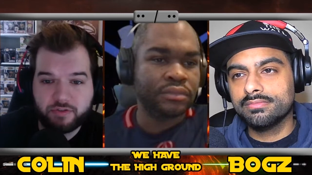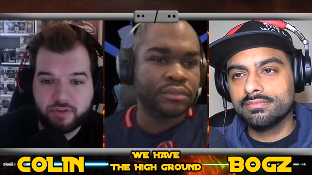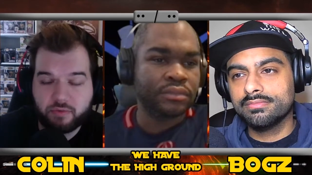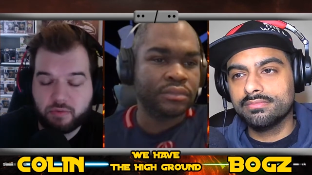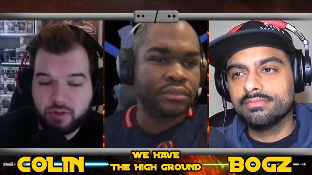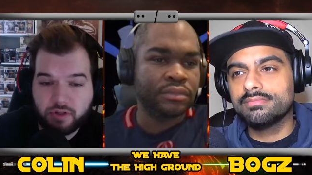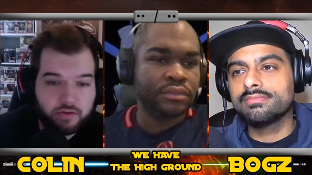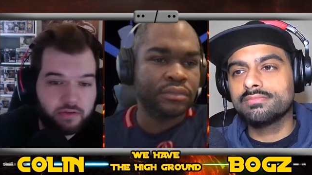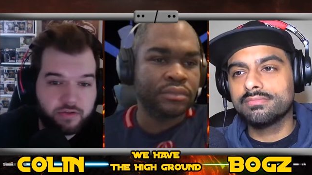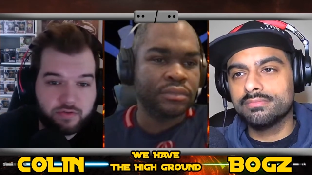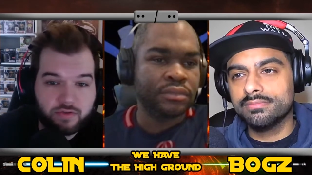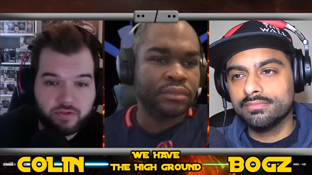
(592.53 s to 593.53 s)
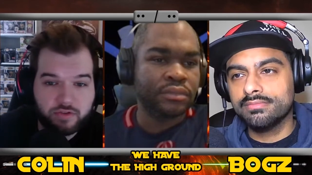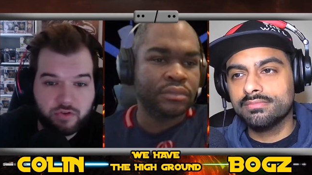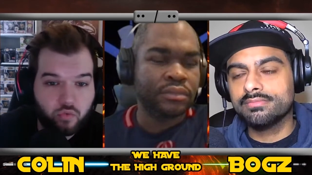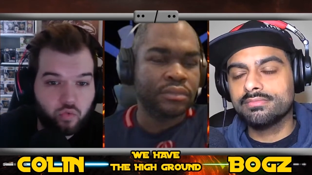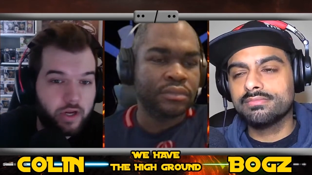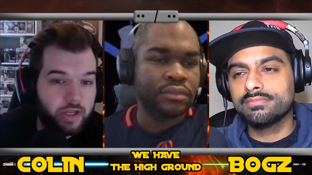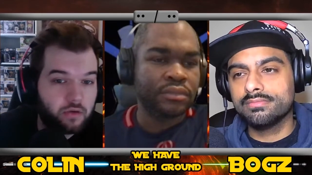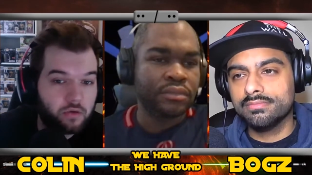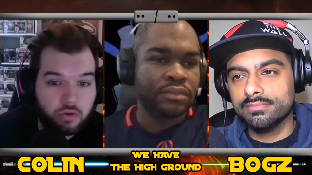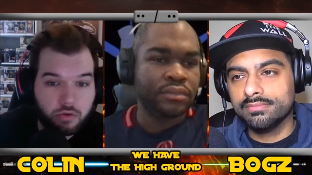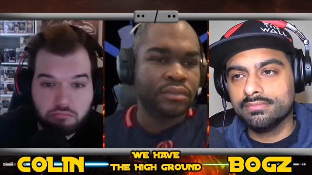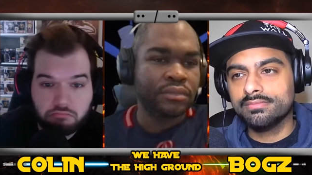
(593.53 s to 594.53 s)
Speaker 1: thing we did. This was just a
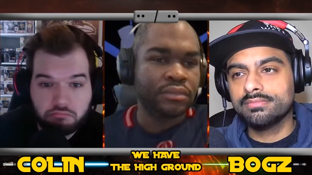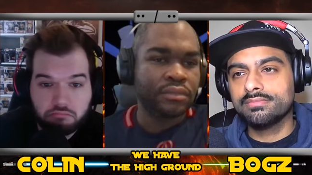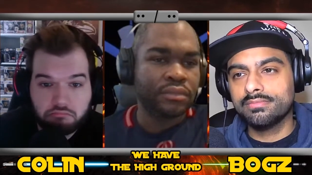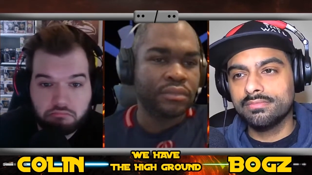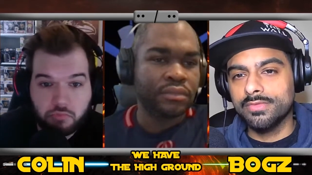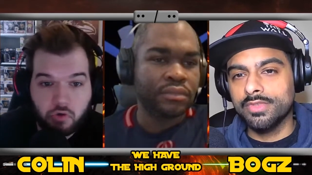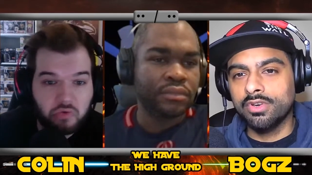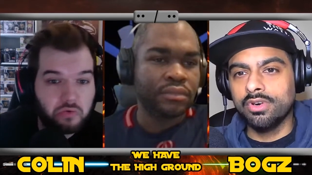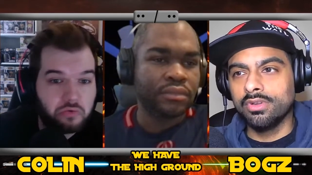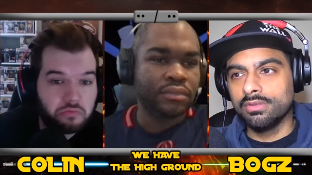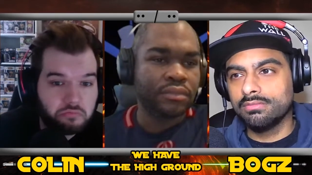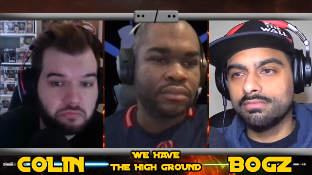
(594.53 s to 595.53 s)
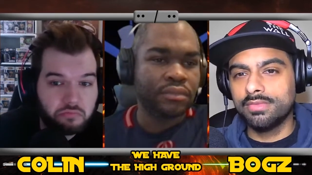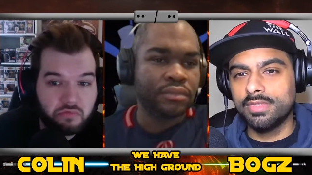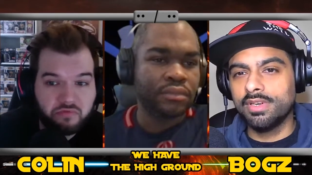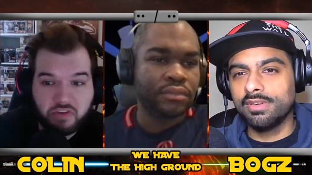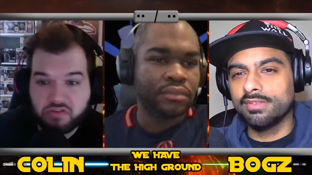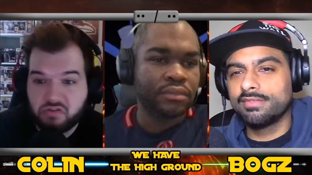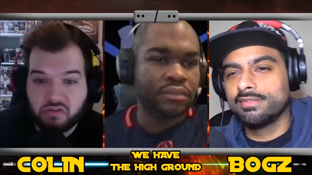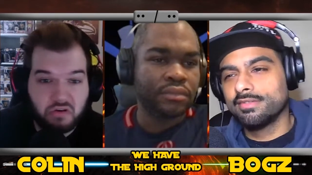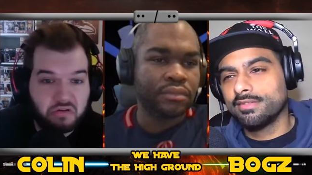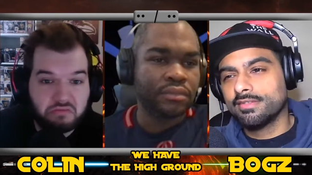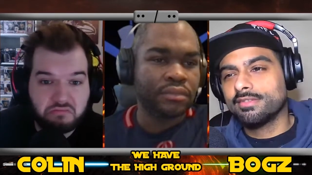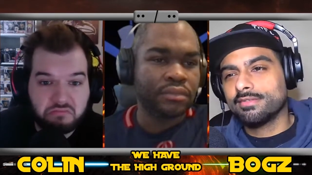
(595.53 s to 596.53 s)
regular old cool. investor yeah.
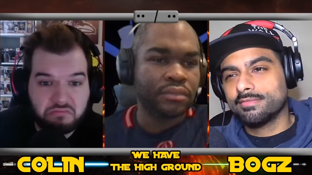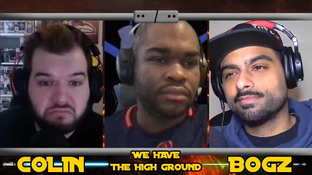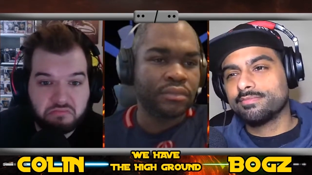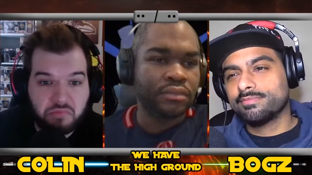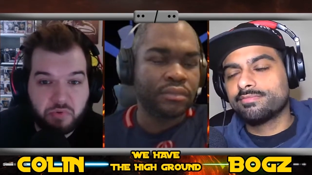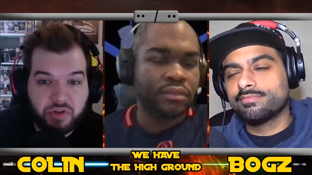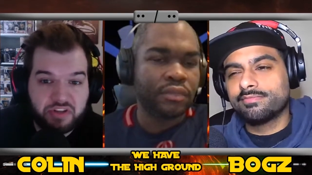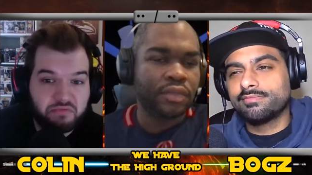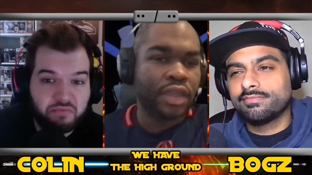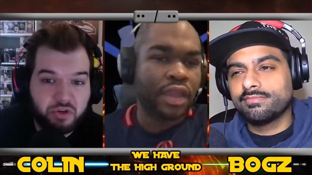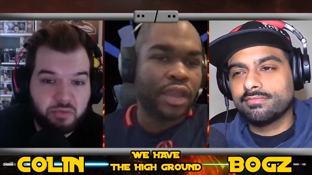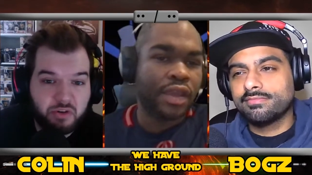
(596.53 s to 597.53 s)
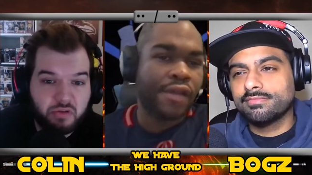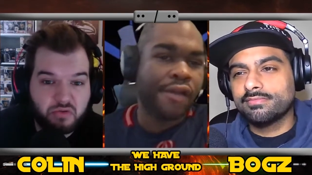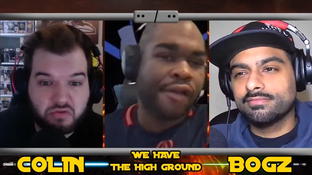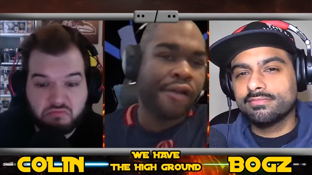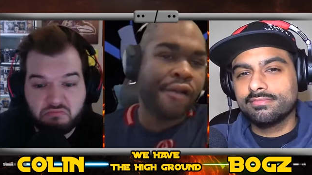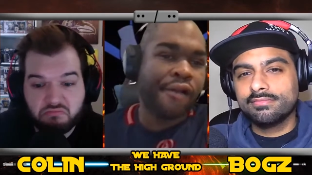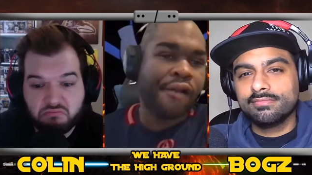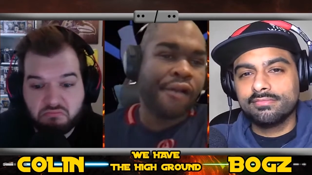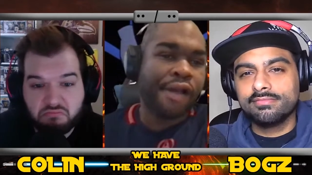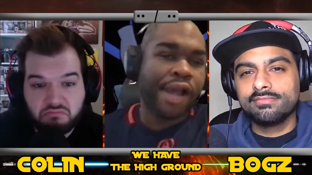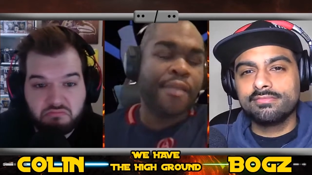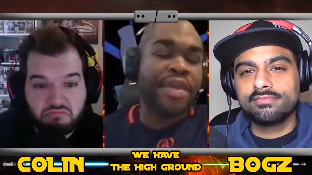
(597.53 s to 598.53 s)
call, but we got some yeah. pretty big news.
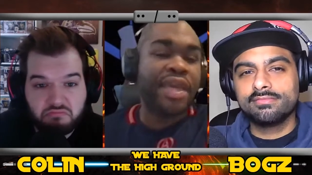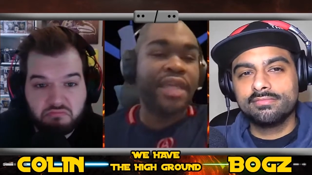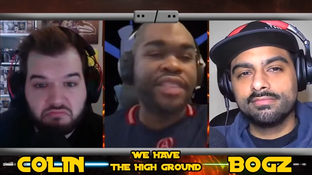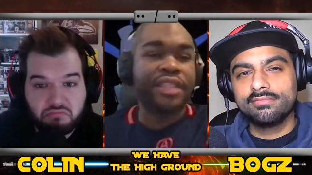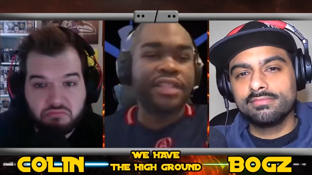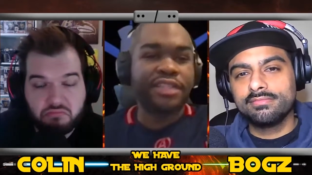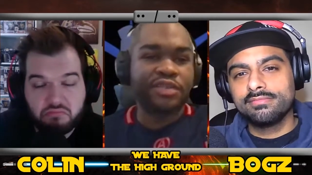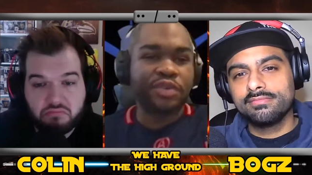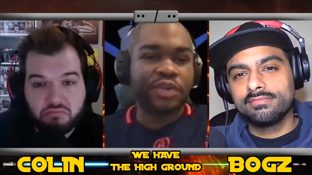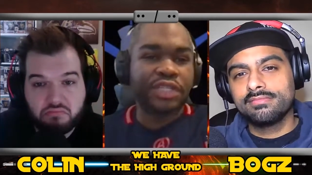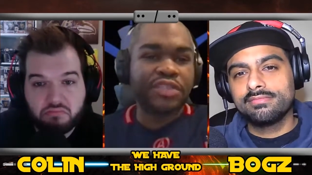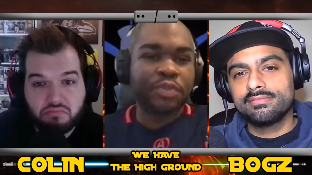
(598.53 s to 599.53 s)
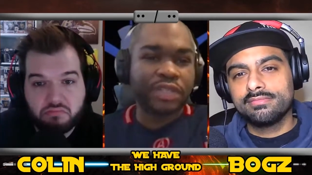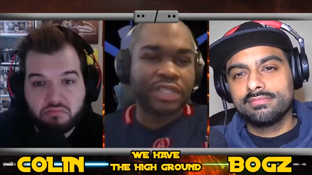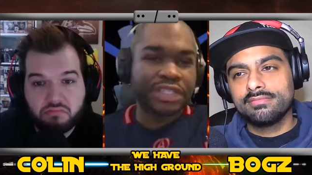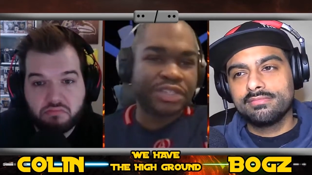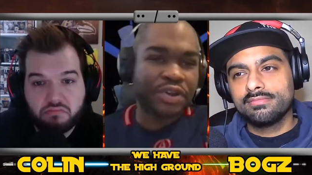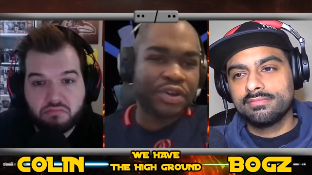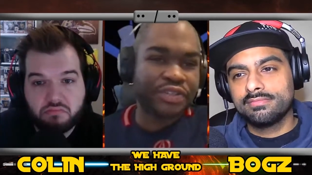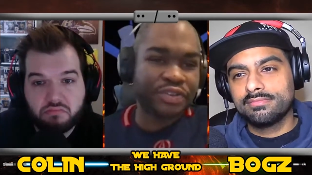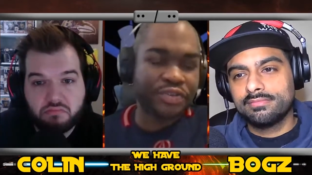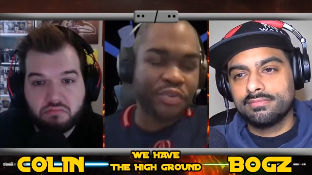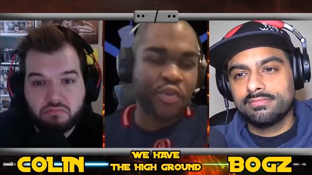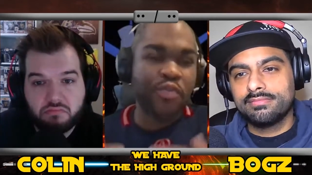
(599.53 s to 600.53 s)
Speaker 2: I mean, I think this is these are what these calls
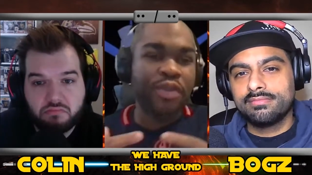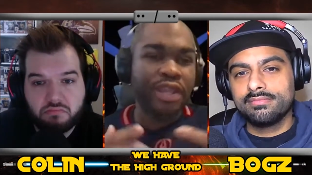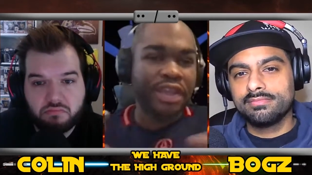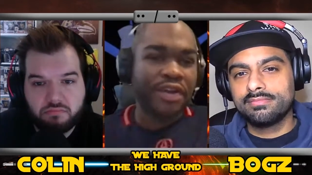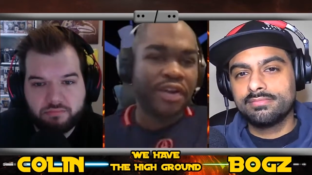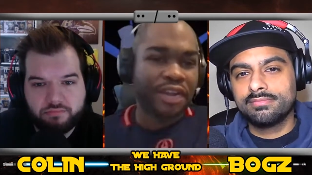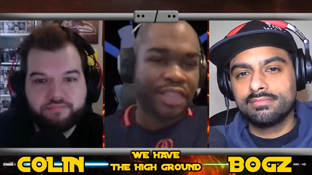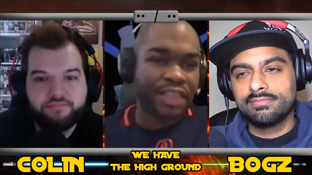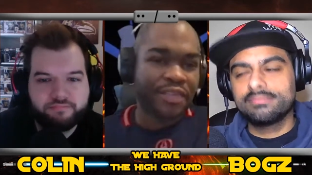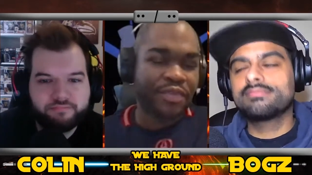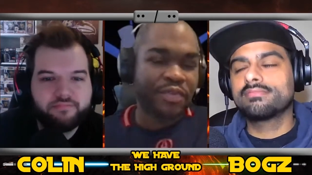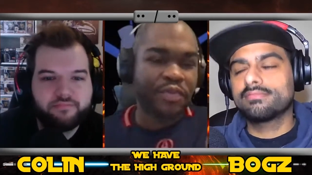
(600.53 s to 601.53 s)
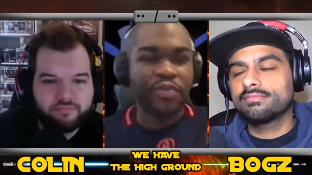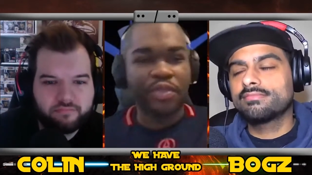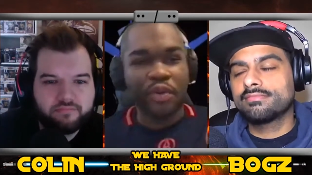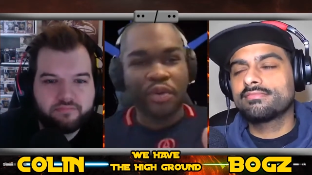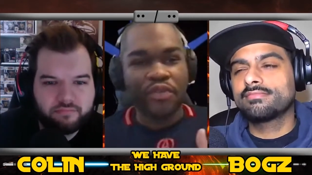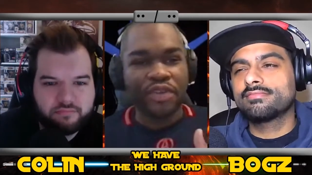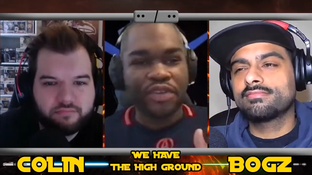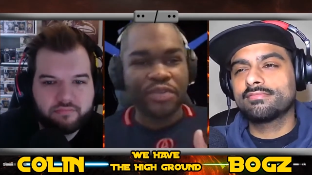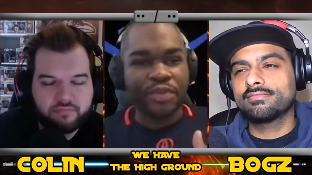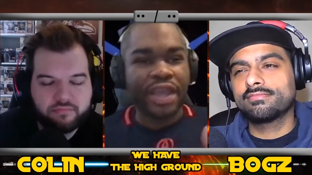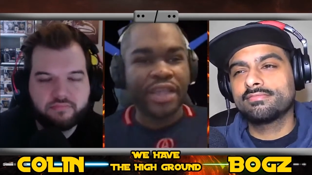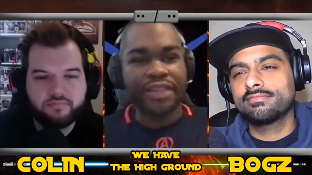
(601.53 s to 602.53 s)
normally are. I think the only reason
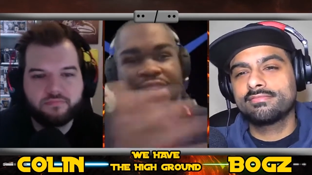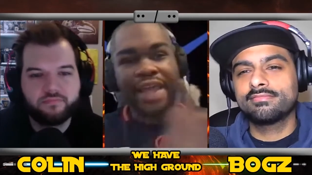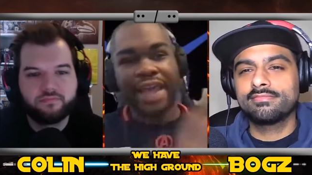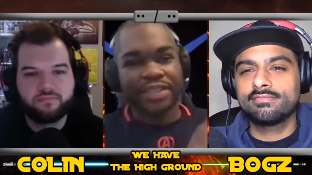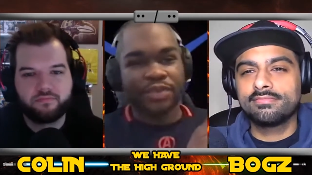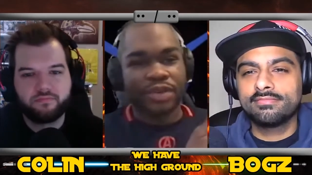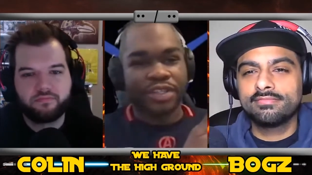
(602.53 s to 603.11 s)
we got the last one is